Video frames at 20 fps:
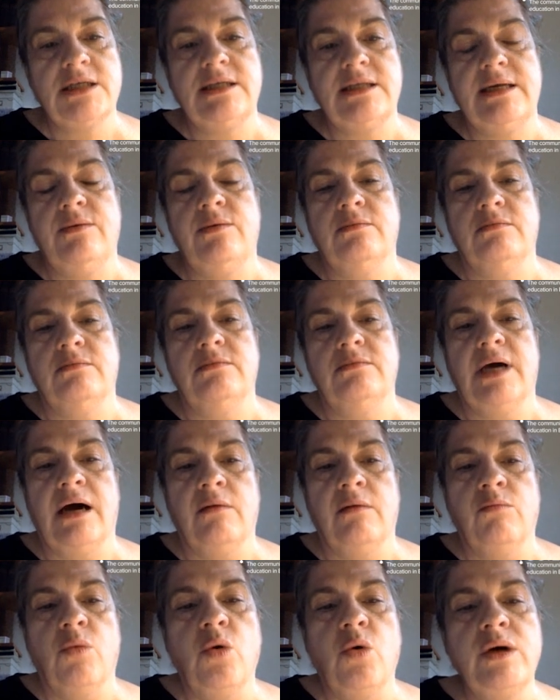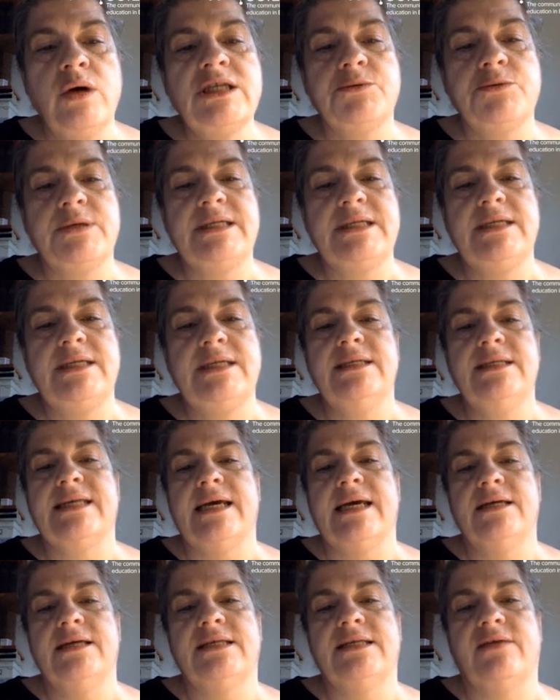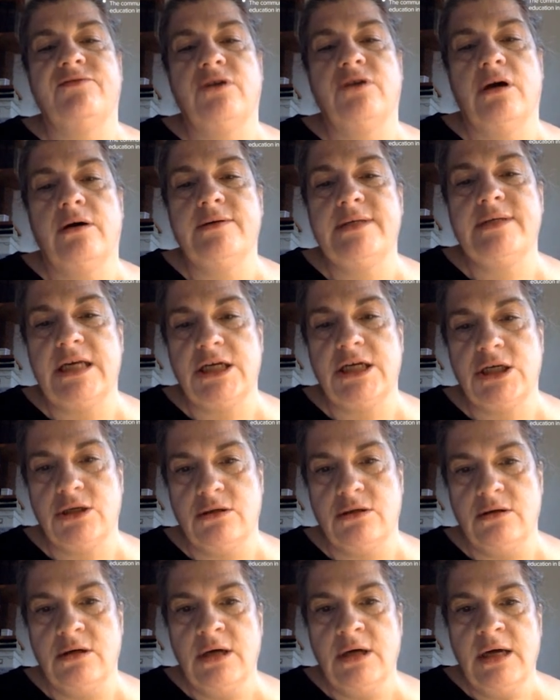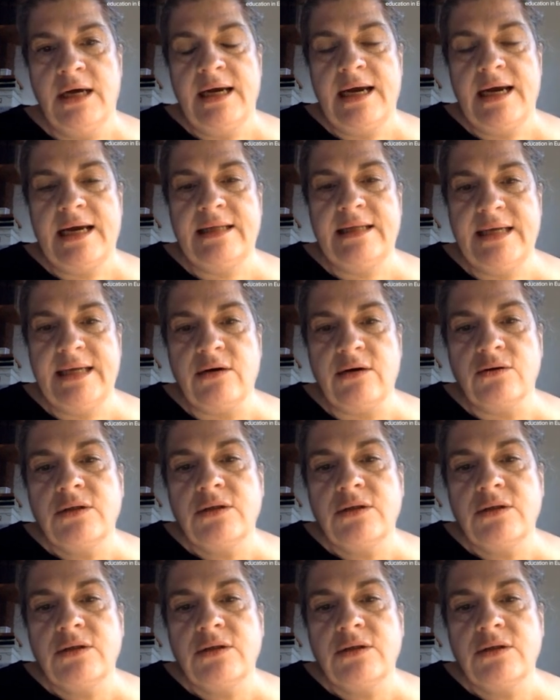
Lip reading: They are more interested in science after our session, and they